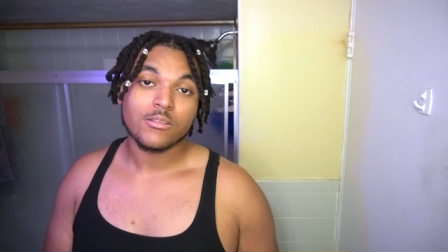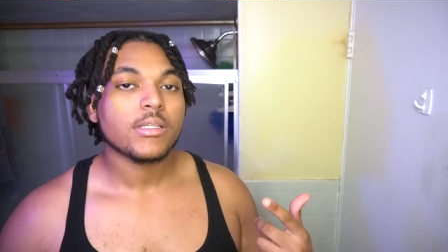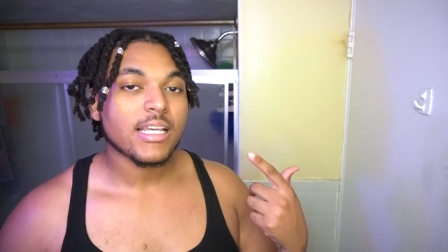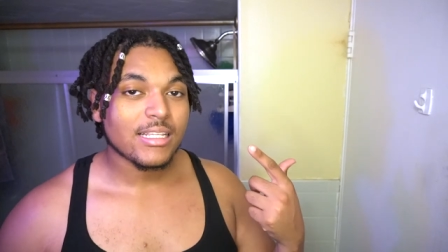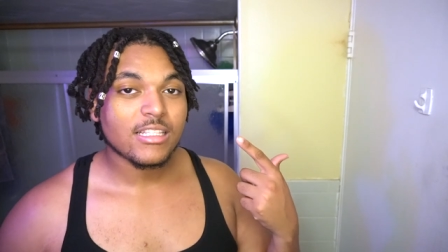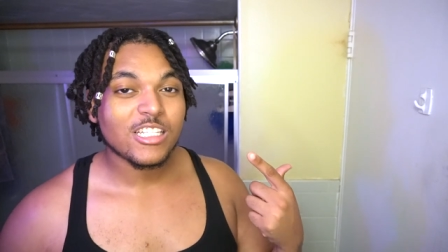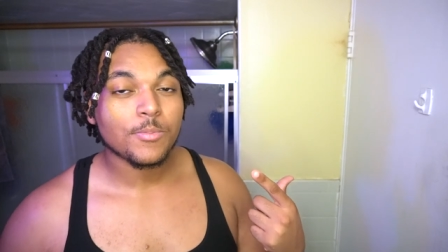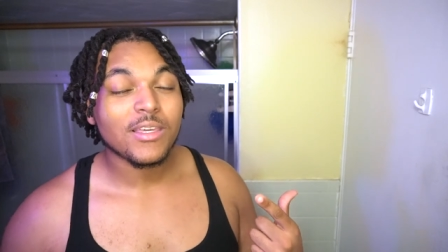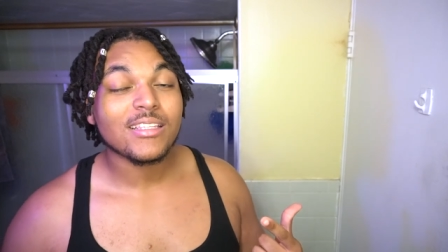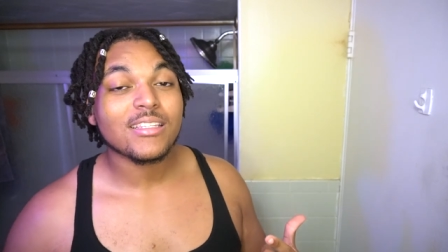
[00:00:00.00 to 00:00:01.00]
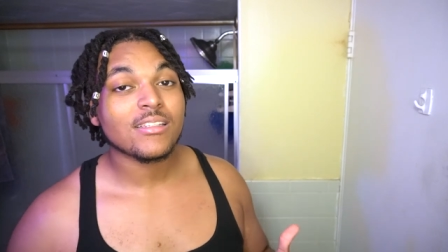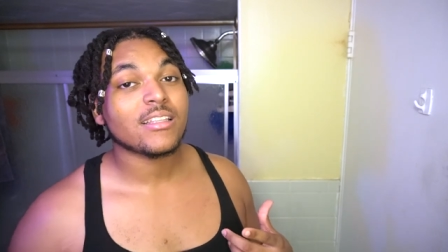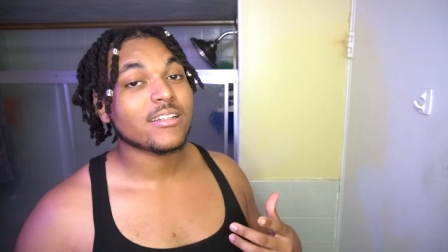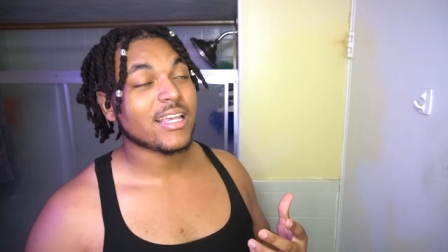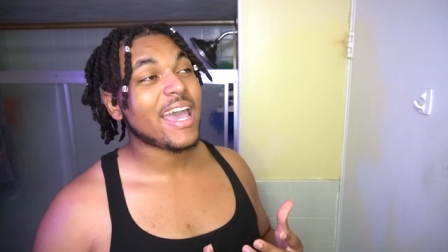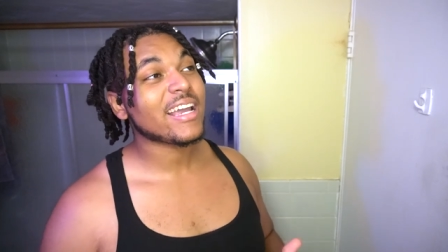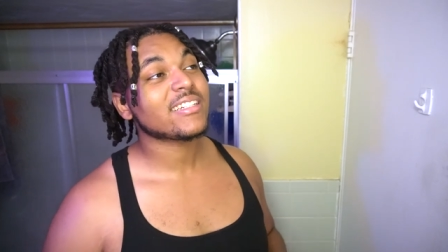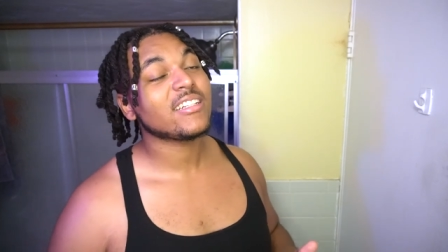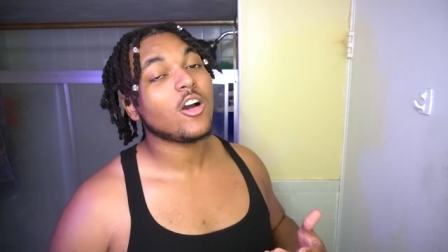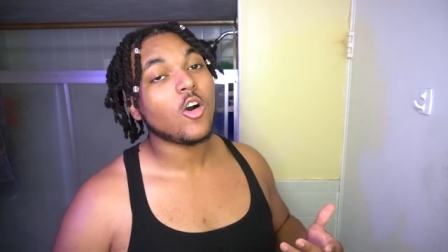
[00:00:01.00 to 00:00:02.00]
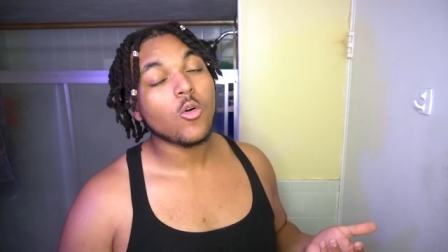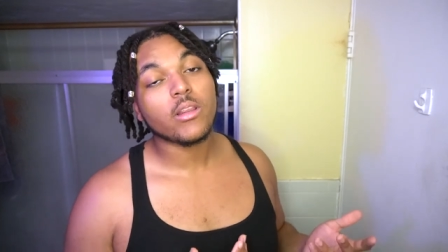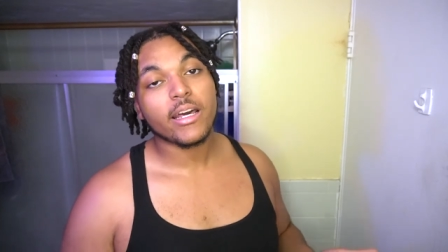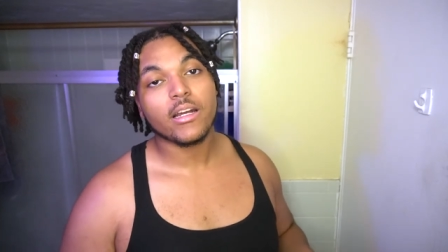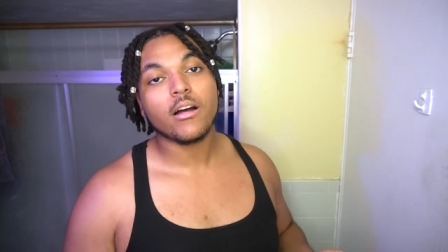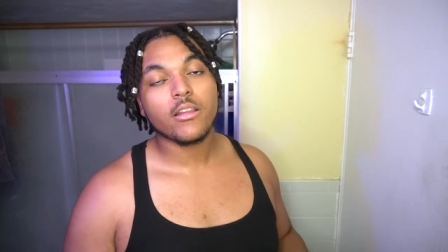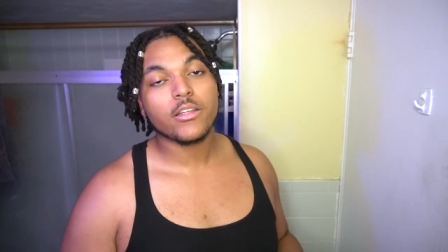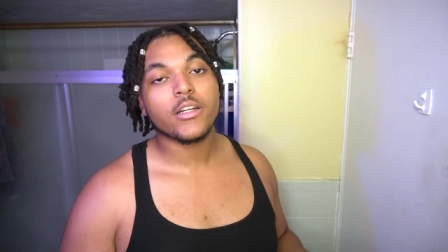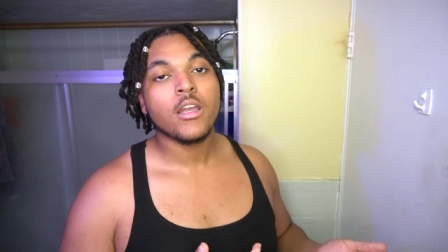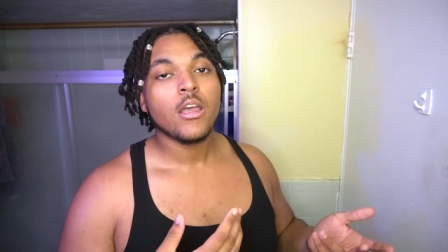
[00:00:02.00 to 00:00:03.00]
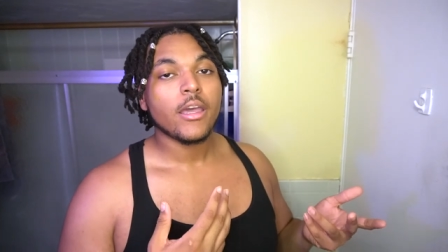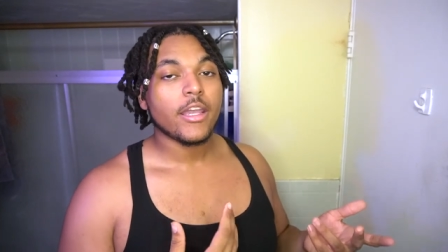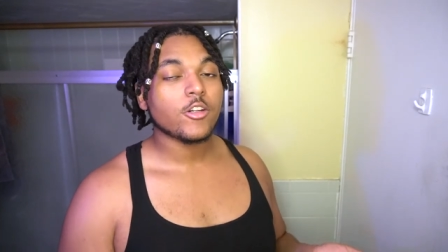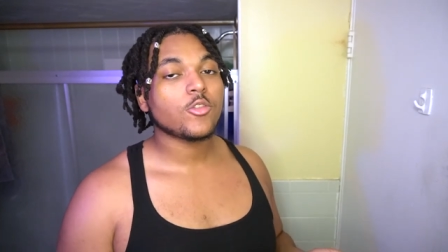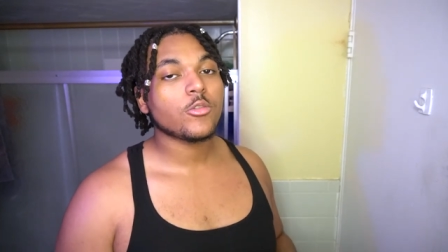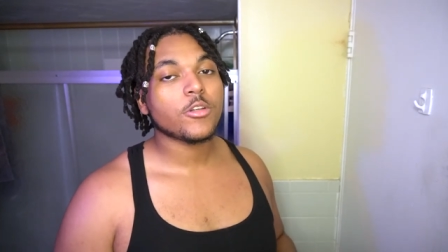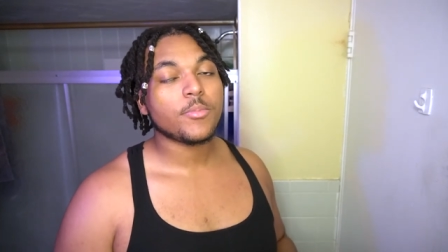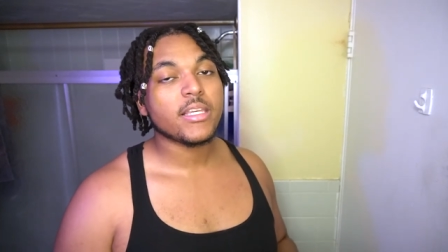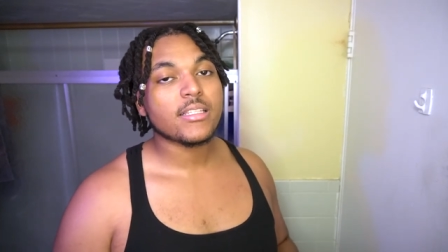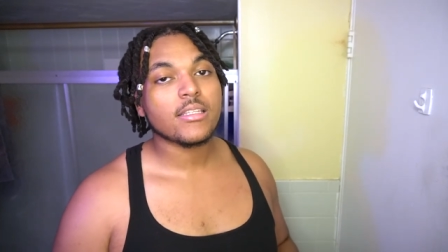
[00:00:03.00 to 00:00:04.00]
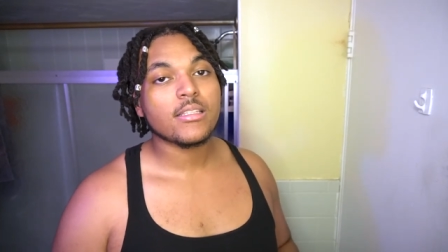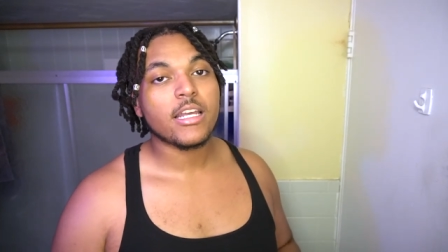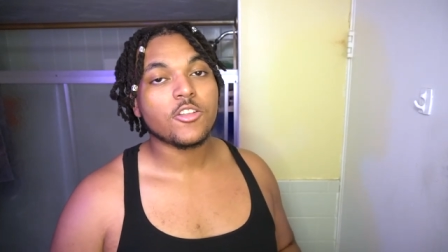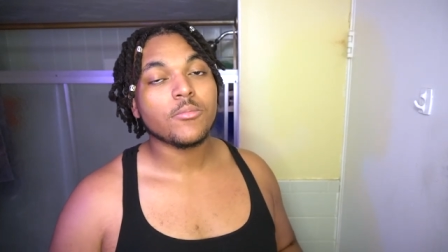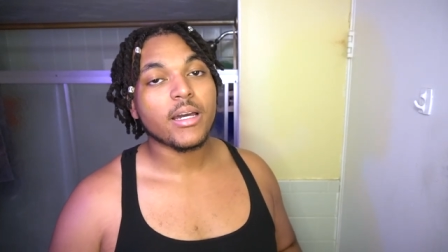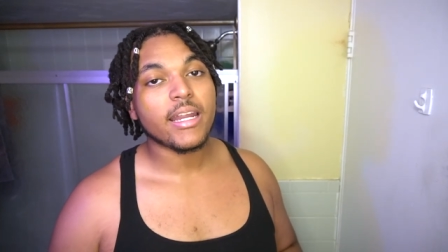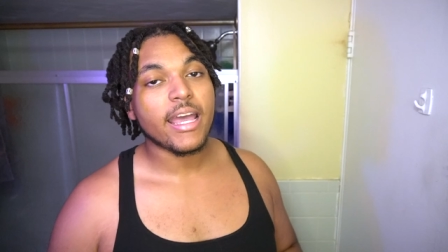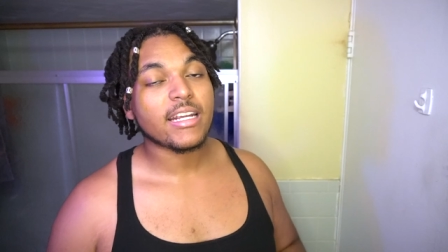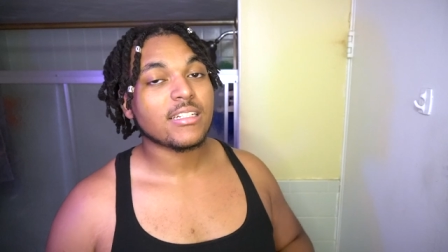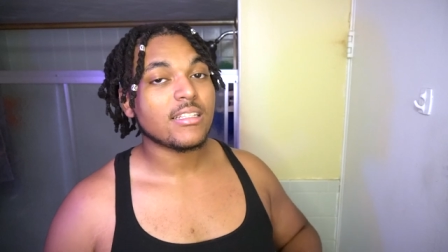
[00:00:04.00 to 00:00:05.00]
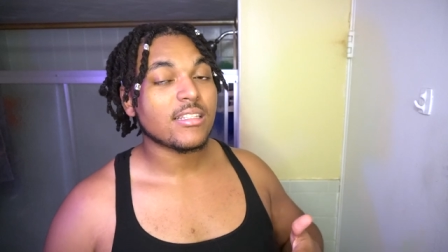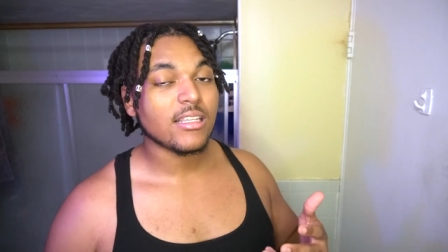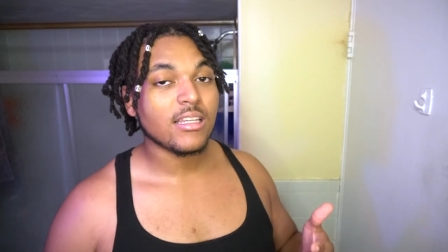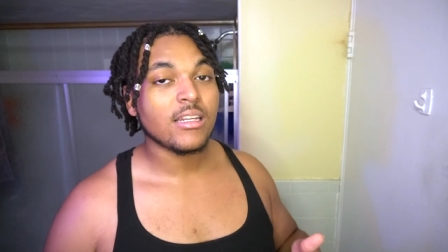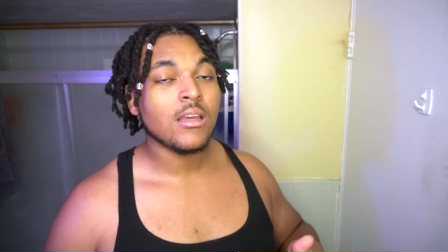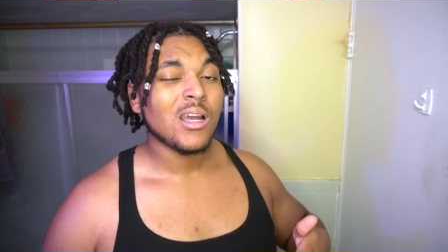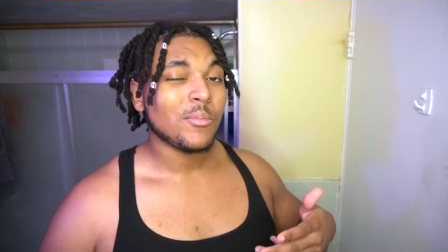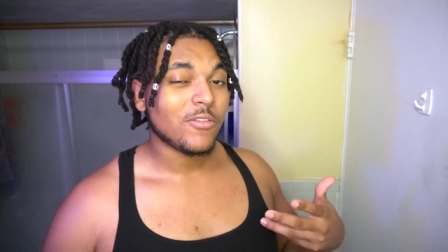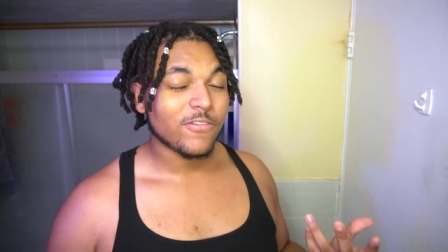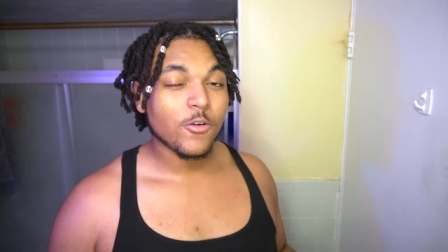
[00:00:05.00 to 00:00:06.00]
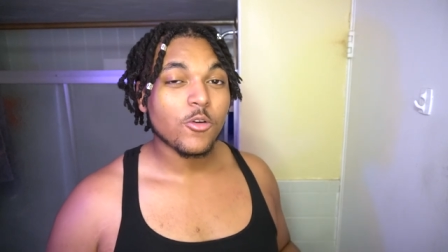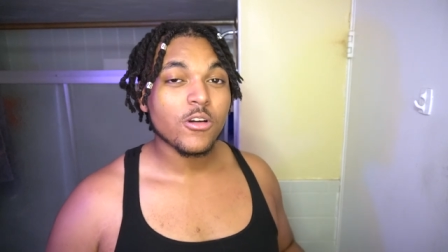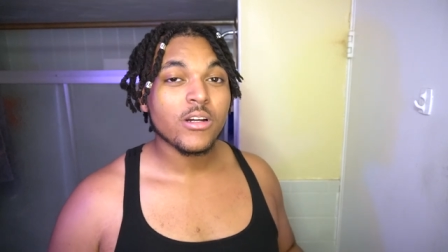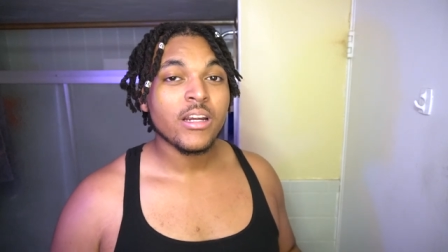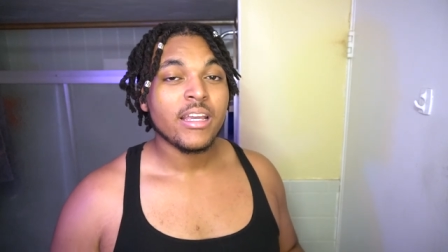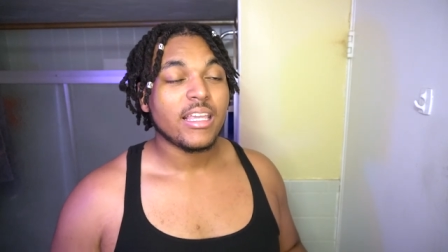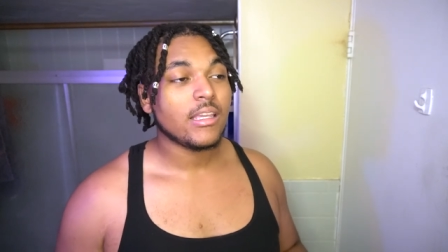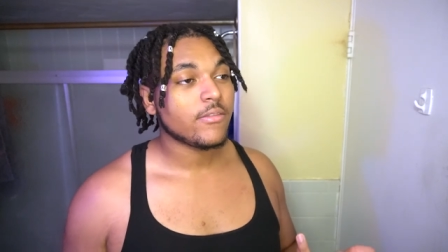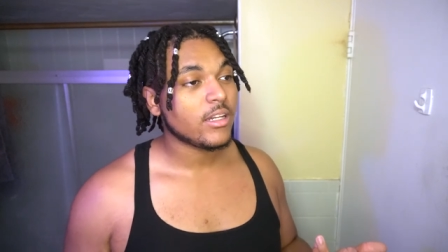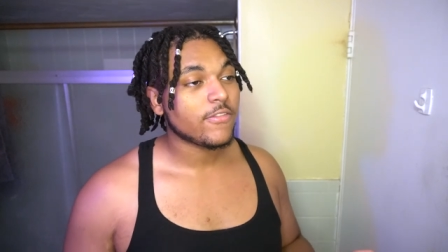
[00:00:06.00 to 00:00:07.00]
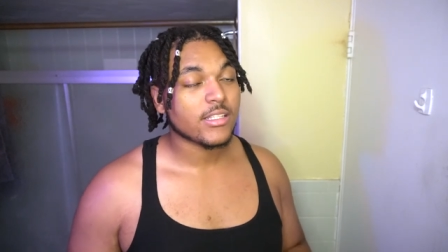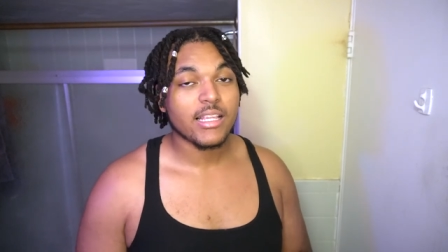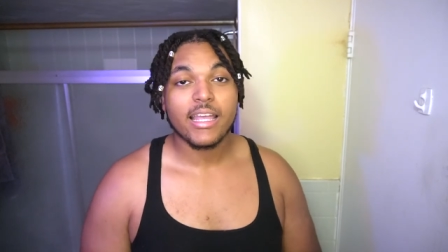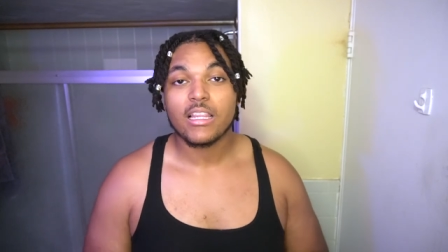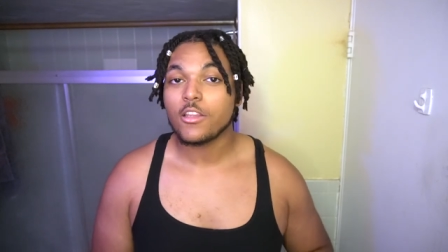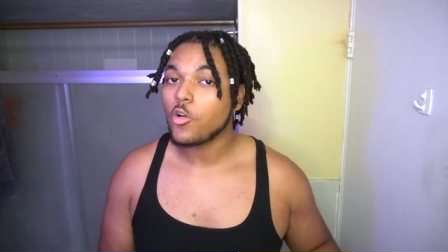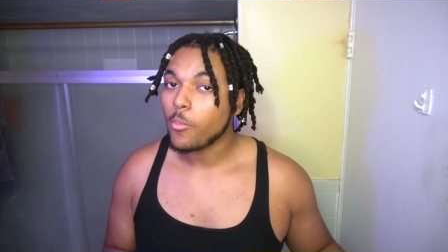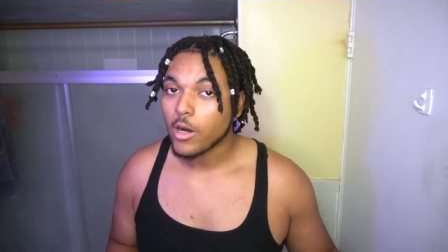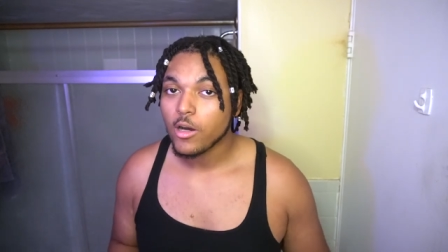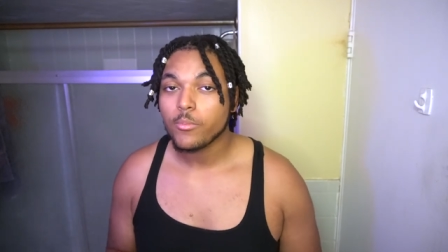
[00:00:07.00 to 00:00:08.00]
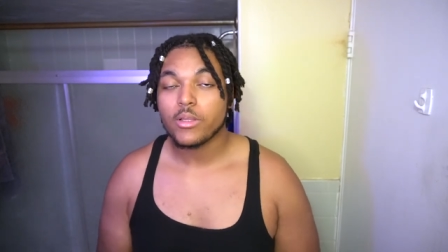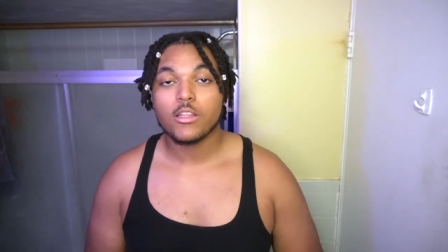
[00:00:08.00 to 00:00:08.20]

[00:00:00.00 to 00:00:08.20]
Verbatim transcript: Besides these pieces, there's actually a whole lot of other hair jewelry pieces that you might have actually seen before. Even if it's like Little Pump.